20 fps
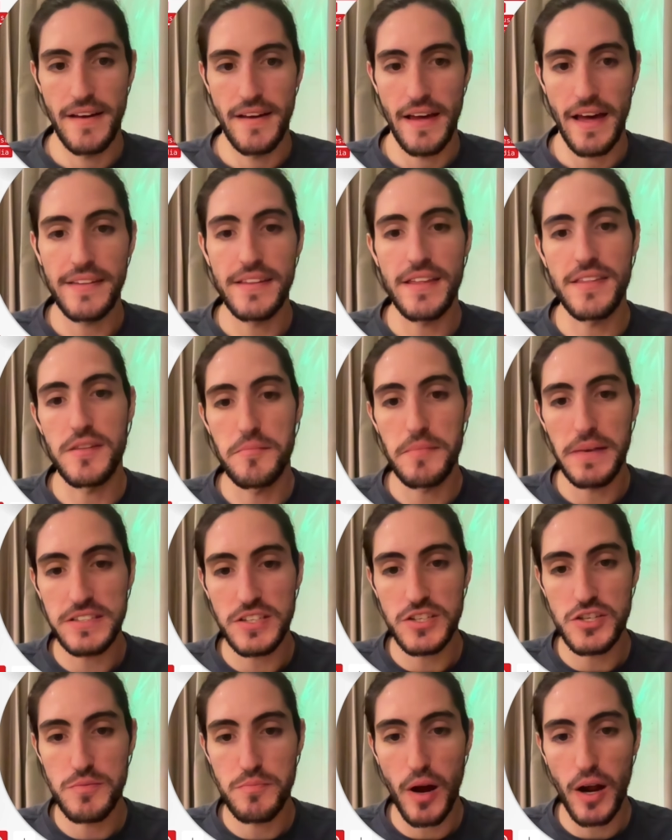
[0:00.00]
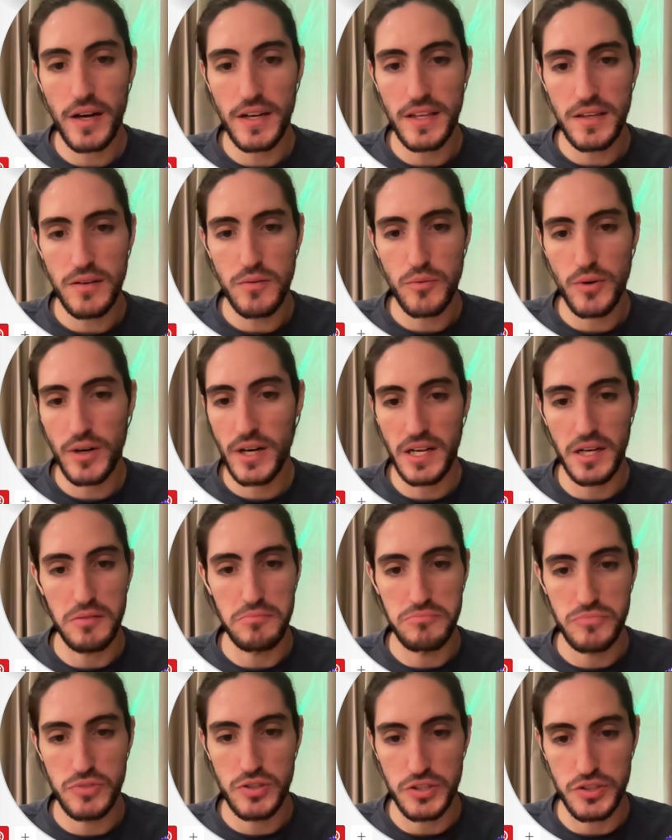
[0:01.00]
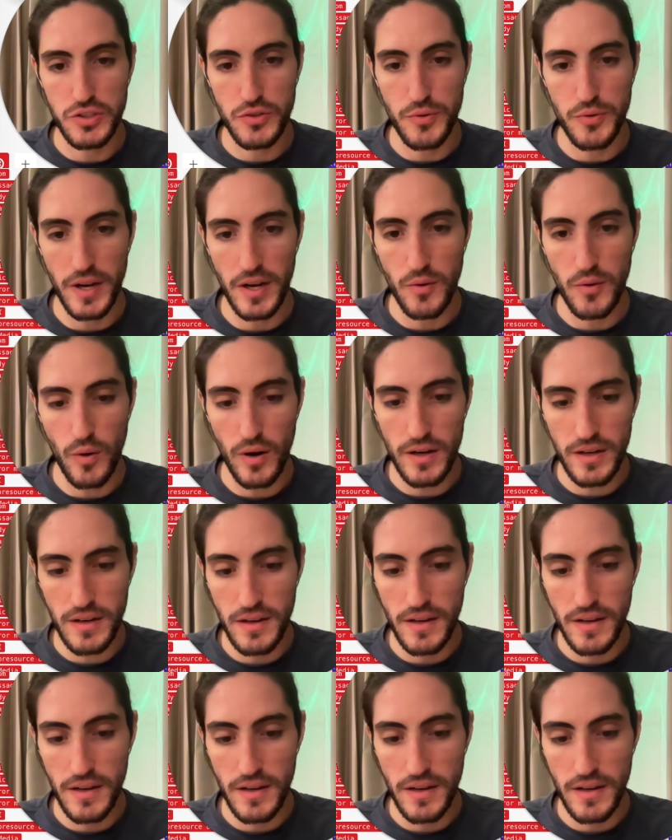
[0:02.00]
And then the message body, we're gonna just create one.